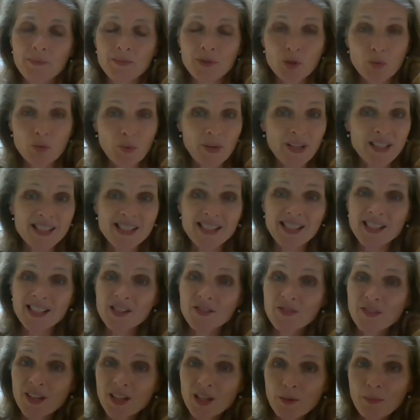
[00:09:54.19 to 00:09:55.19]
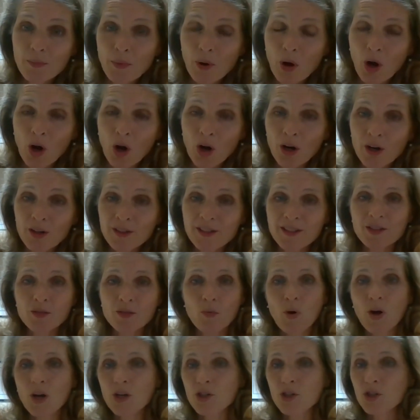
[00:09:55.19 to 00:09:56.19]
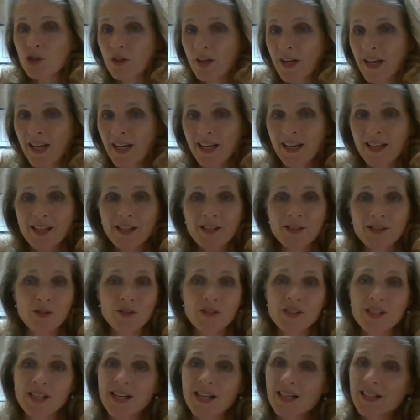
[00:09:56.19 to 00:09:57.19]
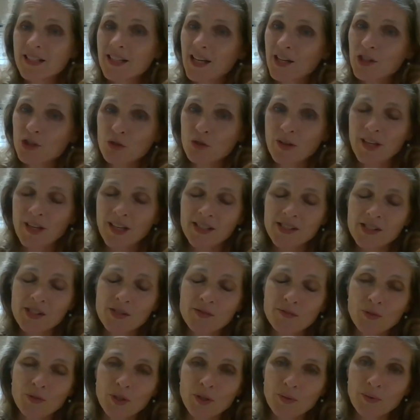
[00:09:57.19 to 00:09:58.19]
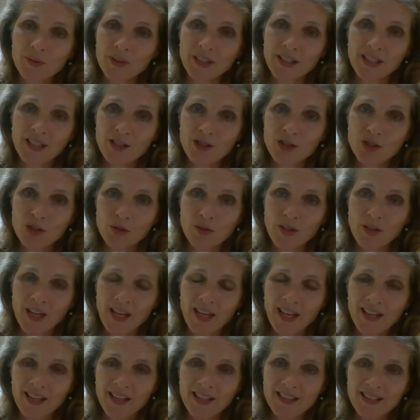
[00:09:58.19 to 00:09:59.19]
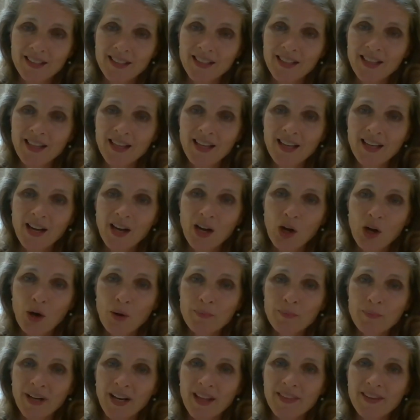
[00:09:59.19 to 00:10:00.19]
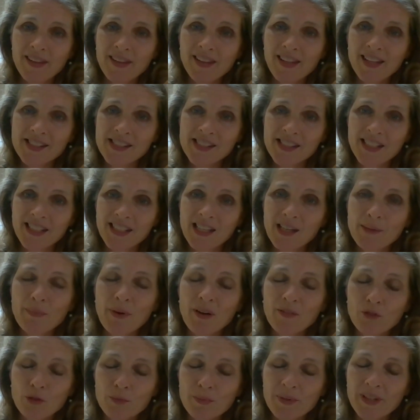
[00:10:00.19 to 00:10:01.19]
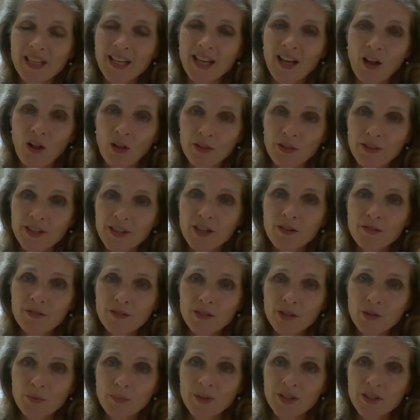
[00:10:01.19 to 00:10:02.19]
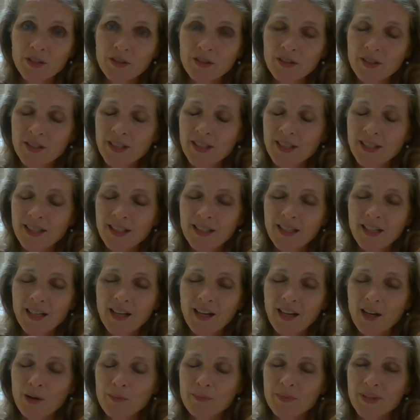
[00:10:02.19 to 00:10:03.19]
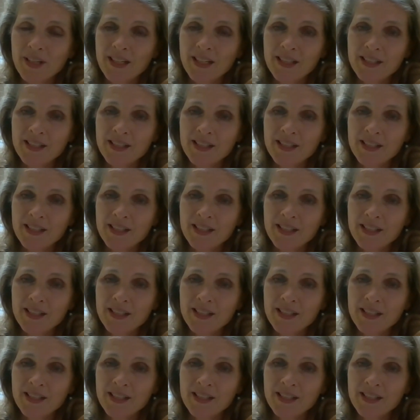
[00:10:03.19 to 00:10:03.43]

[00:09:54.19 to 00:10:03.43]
to wait 6 feet apart and wash your hands or sanitize your hands as frequently as you can. And I think that's gonna keep everybody healthy over the winter. And